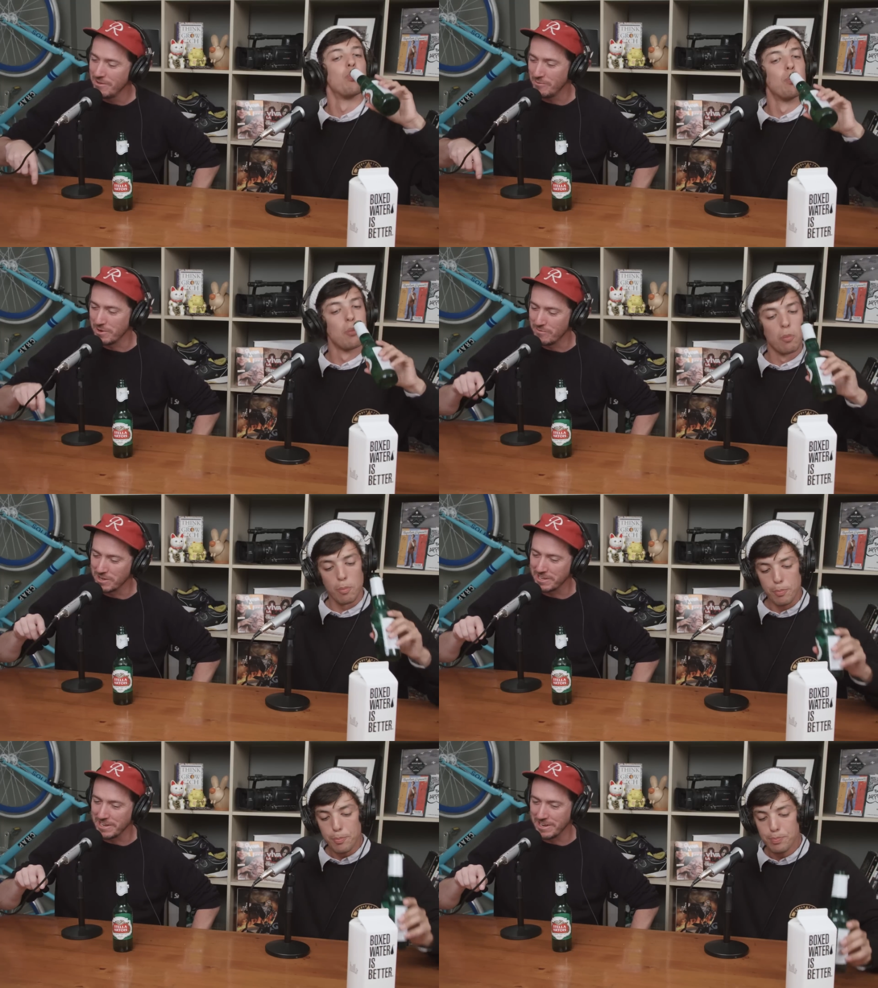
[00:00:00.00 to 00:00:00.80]
Speaker 1: with
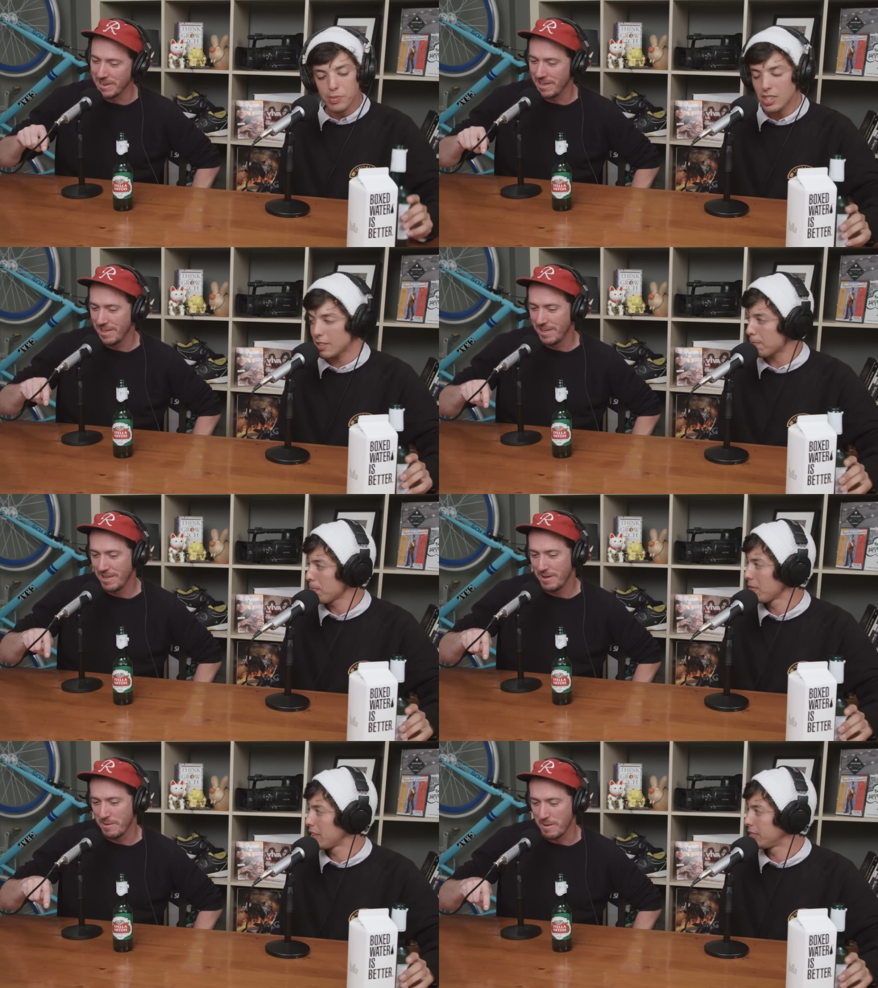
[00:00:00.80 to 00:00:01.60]
fucking
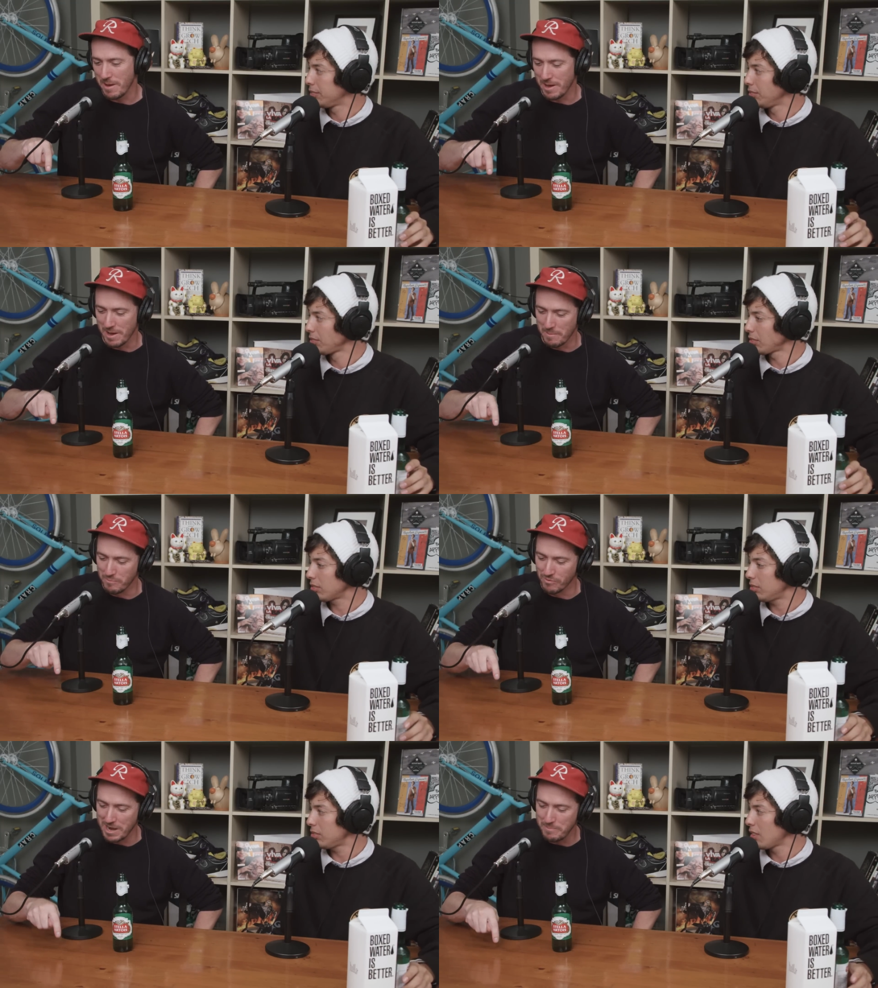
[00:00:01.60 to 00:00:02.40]
a
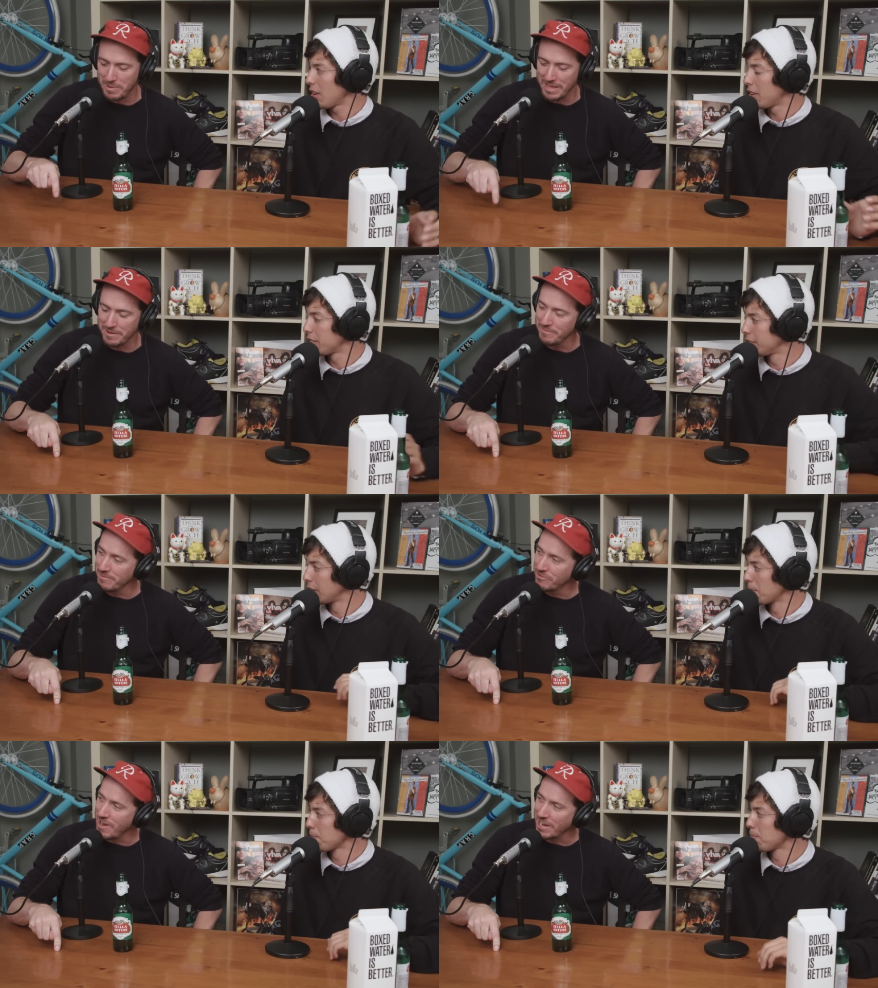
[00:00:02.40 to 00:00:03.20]
bright pink
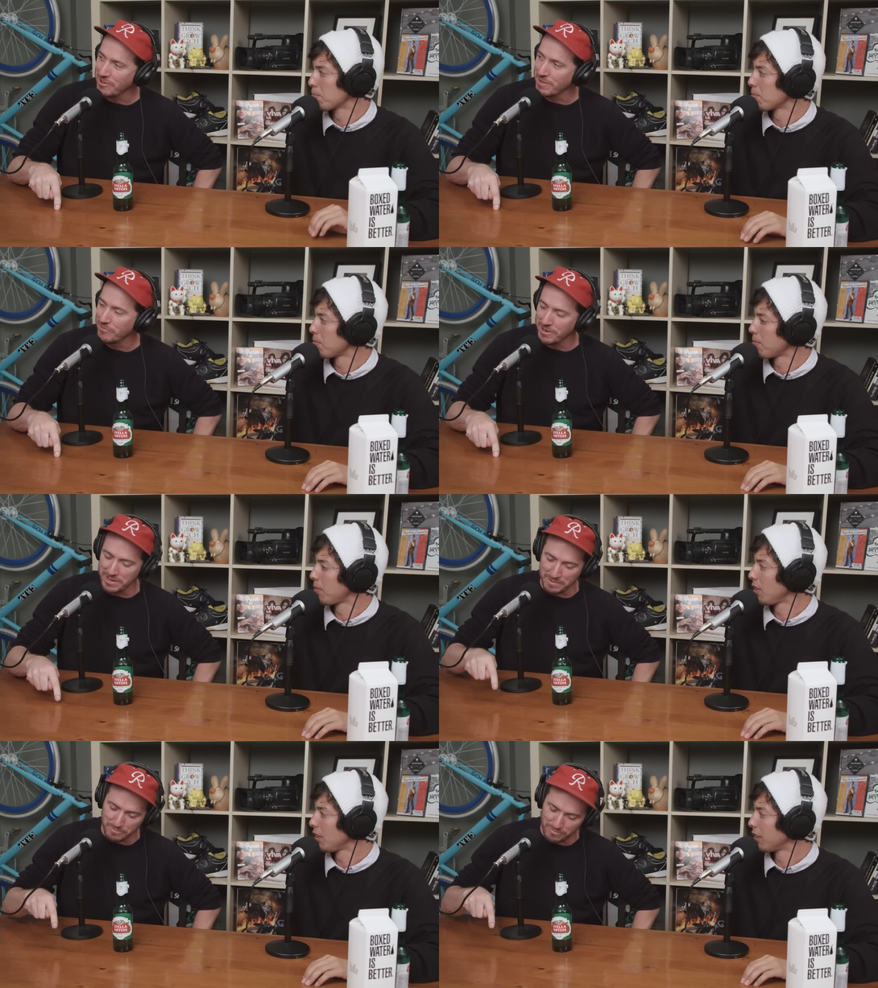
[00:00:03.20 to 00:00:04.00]
tracker in the front
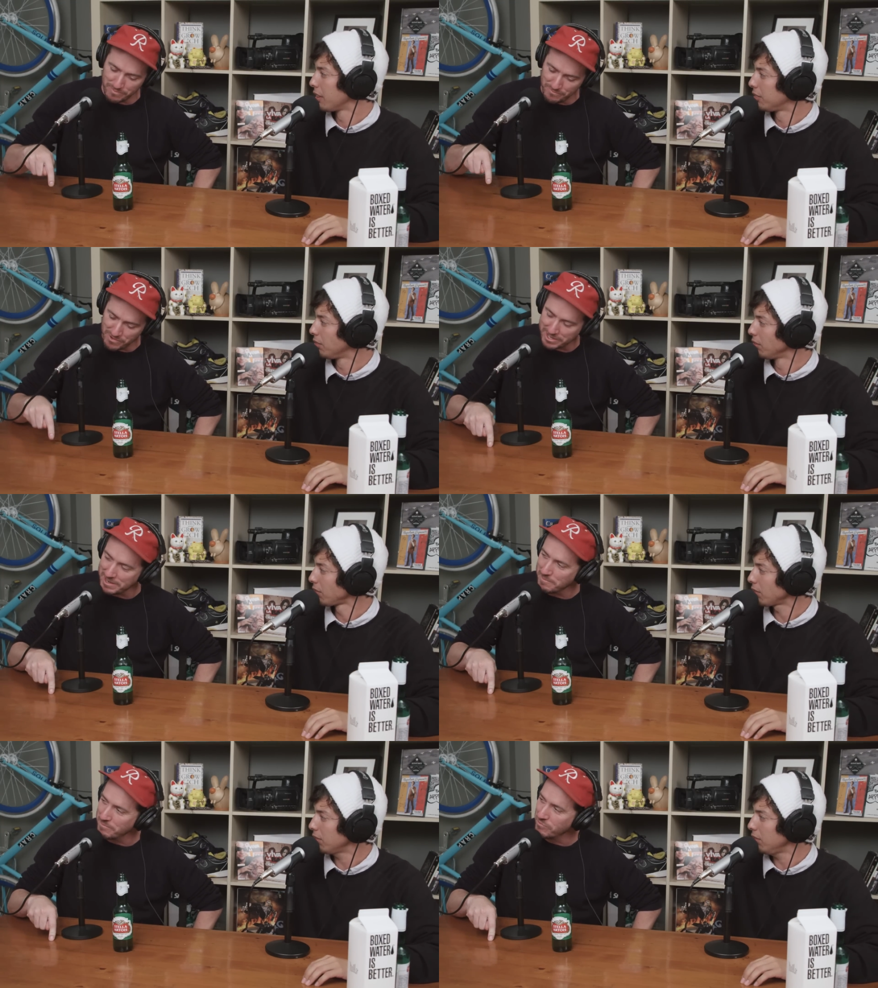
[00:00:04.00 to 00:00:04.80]
and a
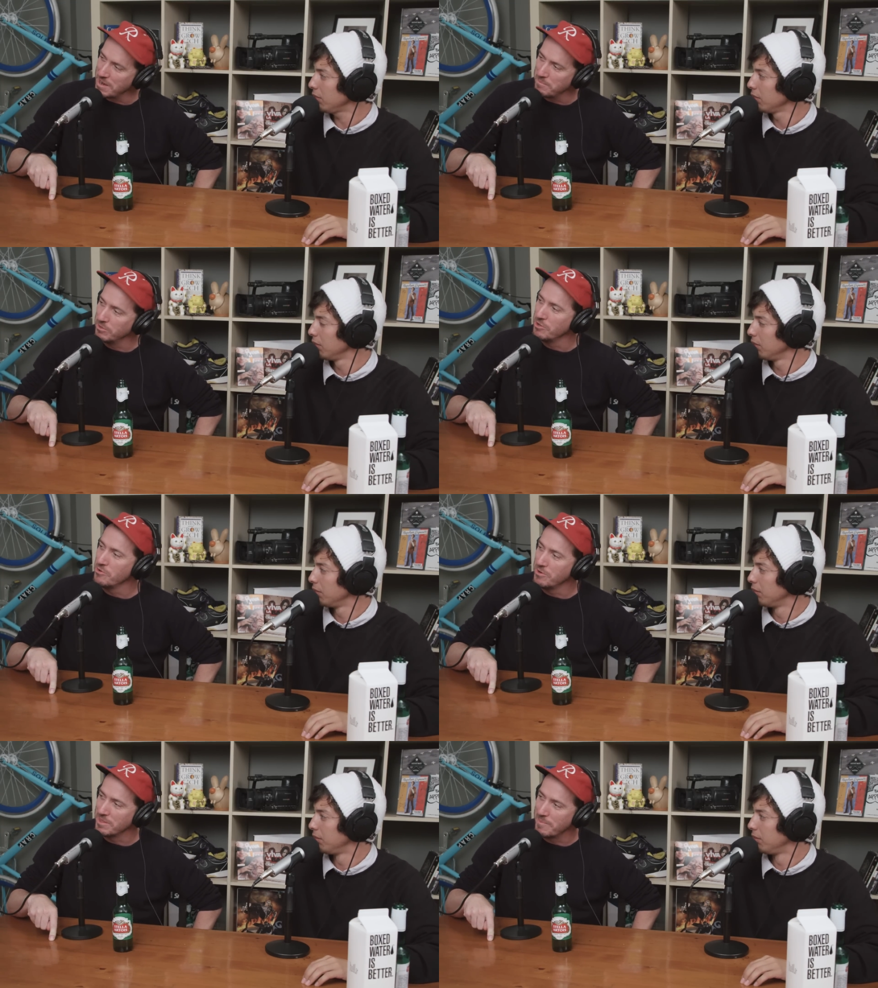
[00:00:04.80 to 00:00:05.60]
fucking bright
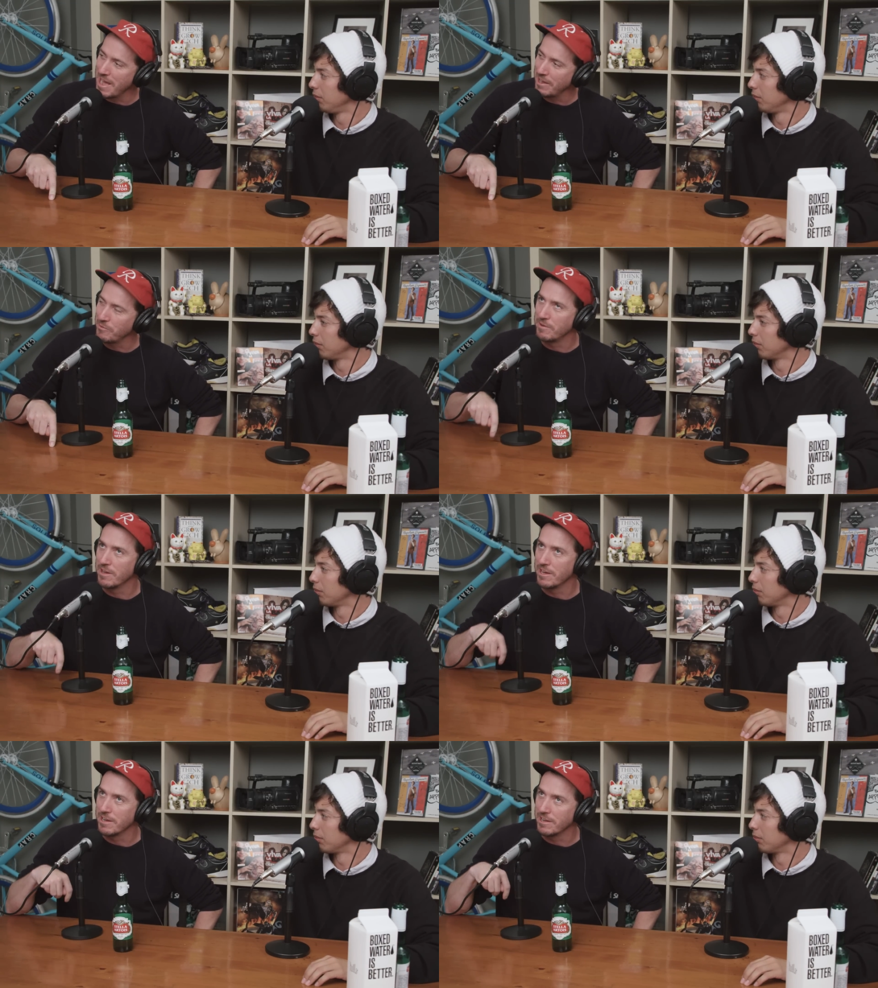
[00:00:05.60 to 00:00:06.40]
blue in the back with
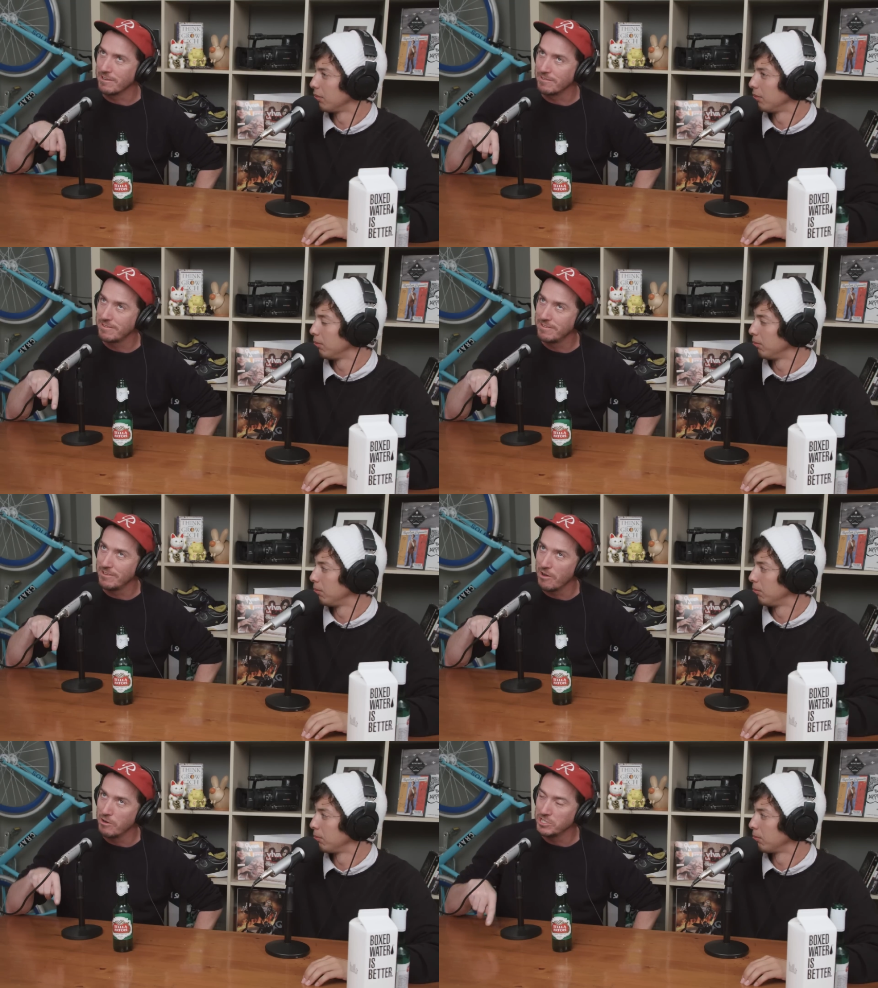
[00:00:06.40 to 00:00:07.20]
uh,
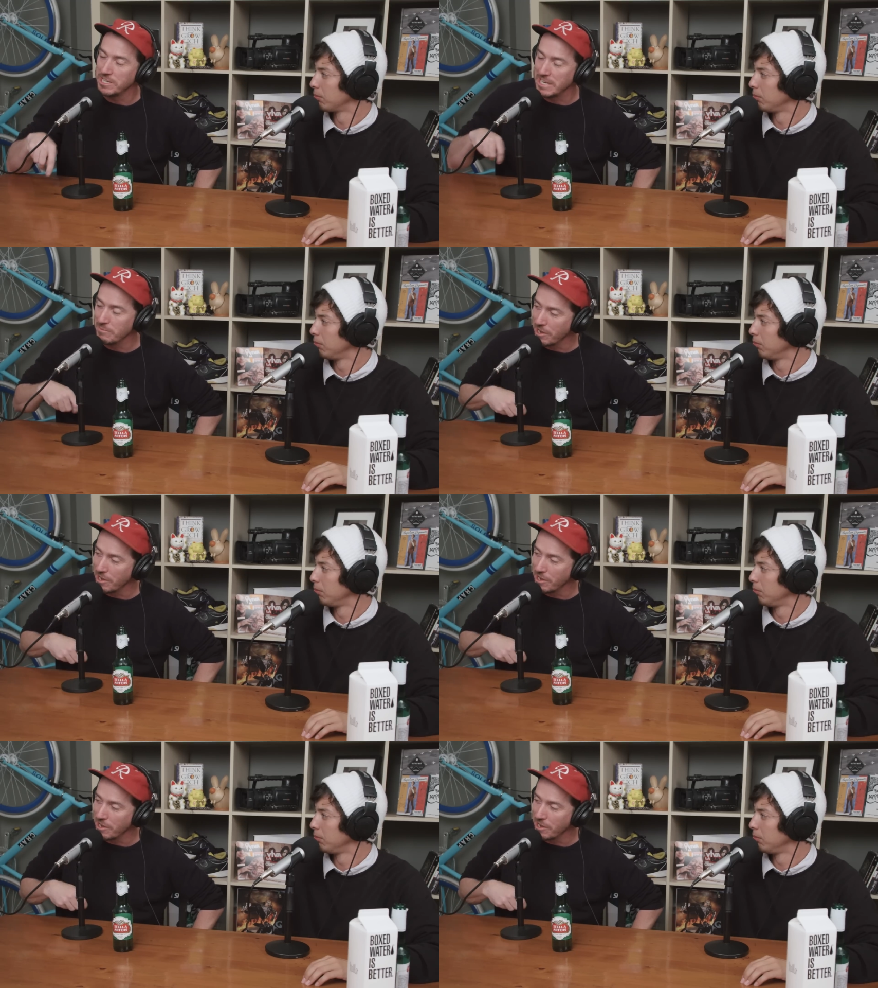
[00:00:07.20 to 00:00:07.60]
OJ Team